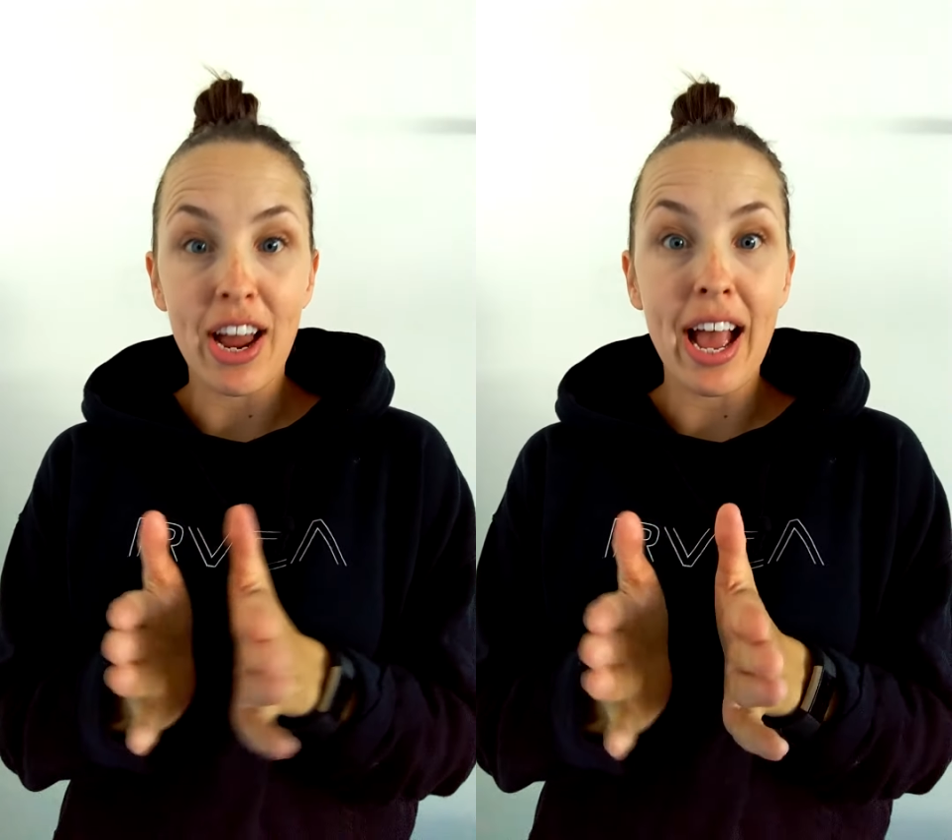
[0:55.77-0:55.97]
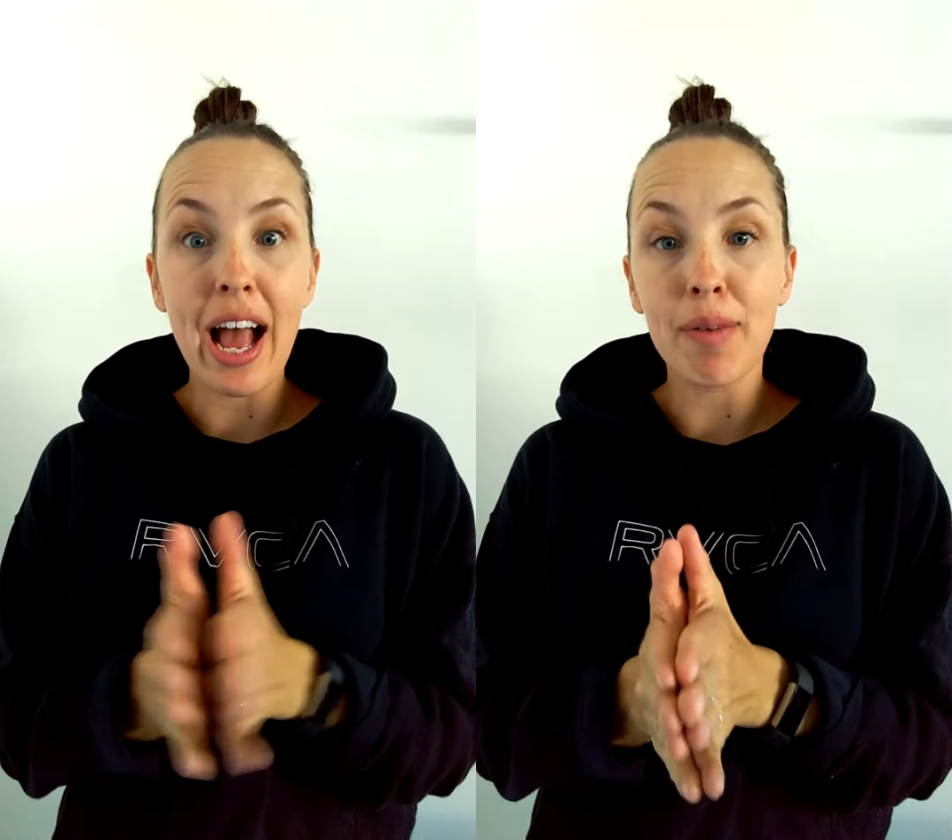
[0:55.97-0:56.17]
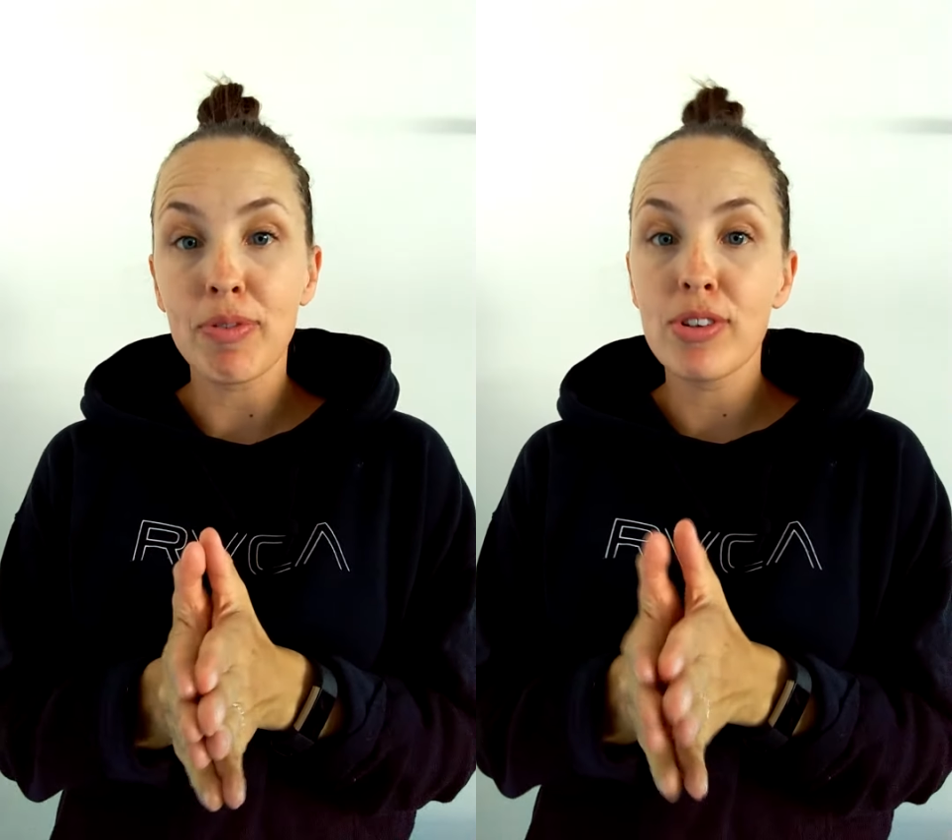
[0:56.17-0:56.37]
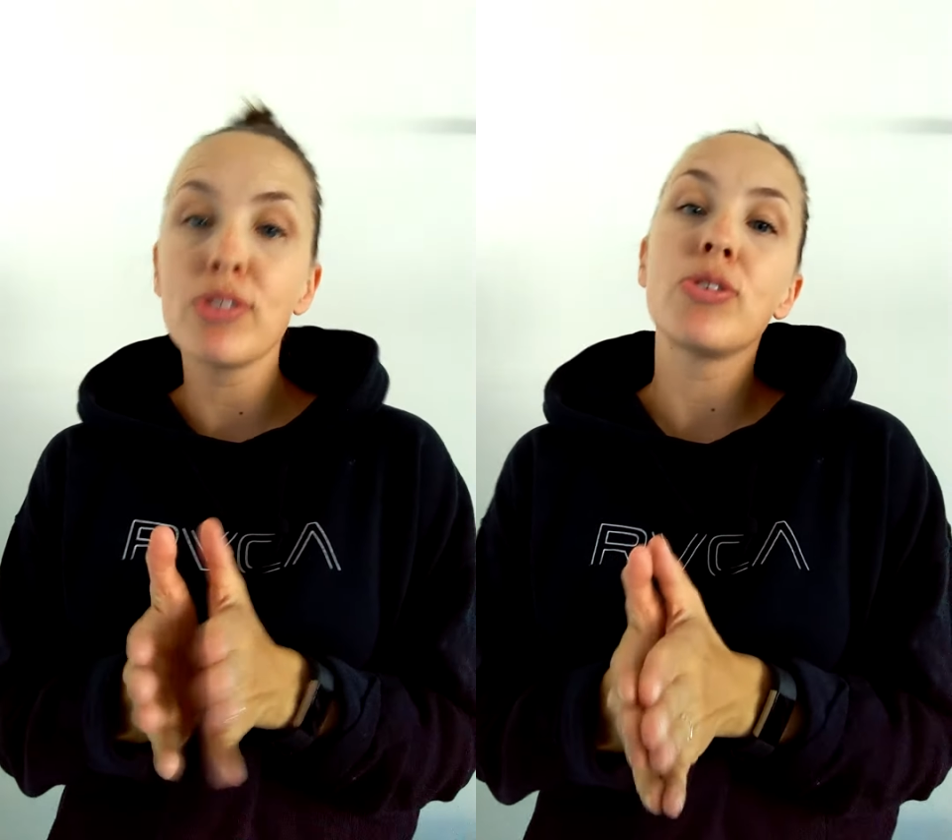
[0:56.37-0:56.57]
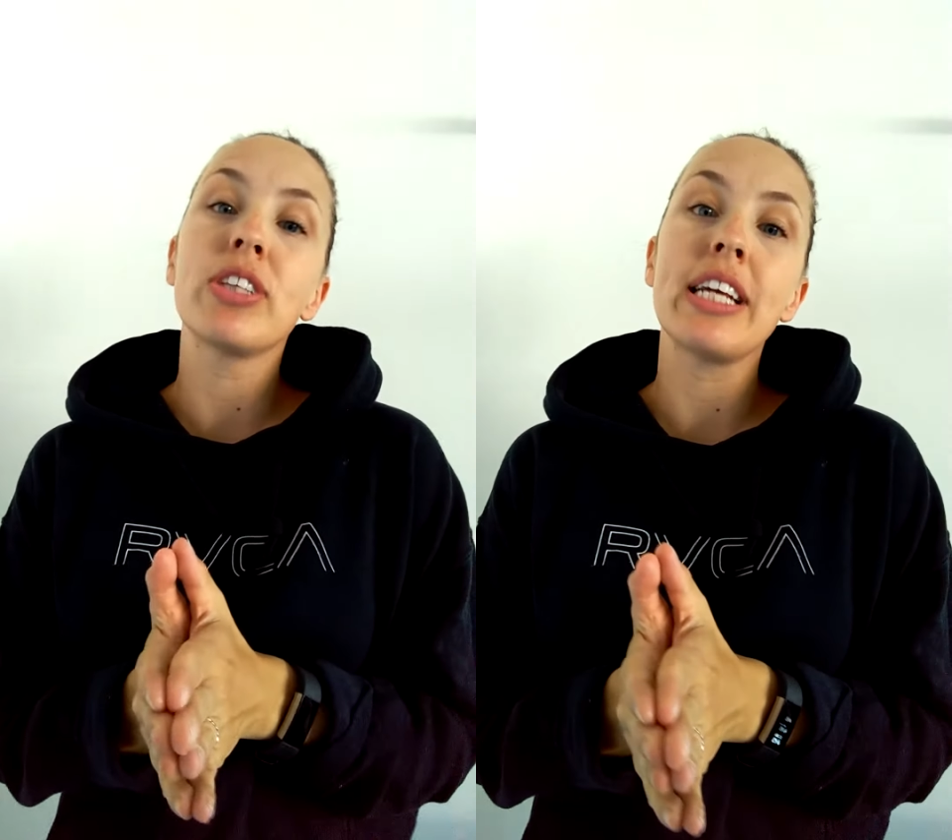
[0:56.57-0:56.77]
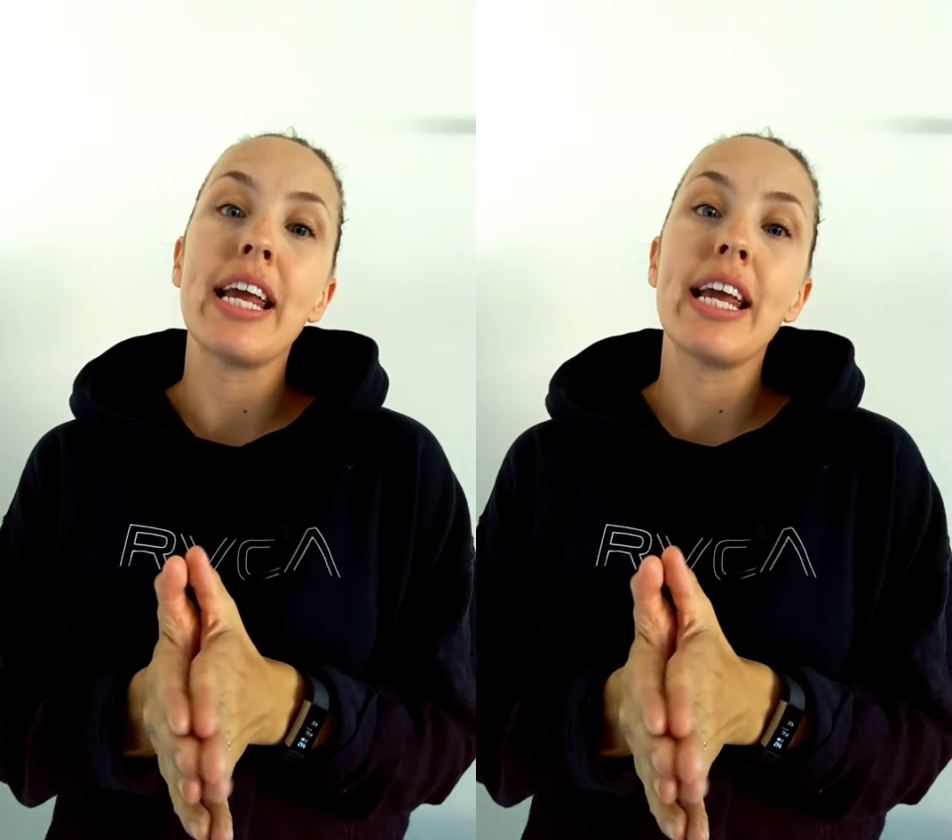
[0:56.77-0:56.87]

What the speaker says: are absolutely